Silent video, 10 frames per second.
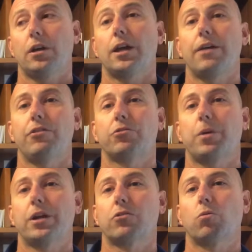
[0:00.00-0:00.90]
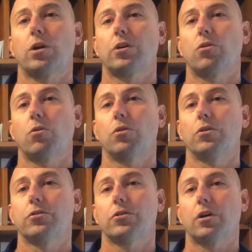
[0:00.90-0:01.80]
gave the Spanish 1
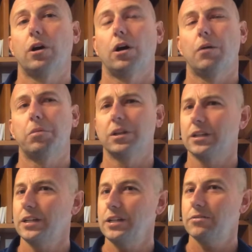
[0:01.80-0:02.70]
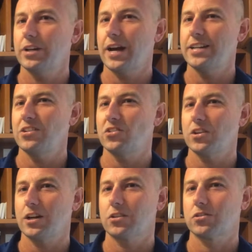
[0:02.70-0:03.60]
course, I believe a
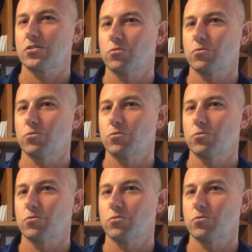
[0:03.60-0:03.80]
96,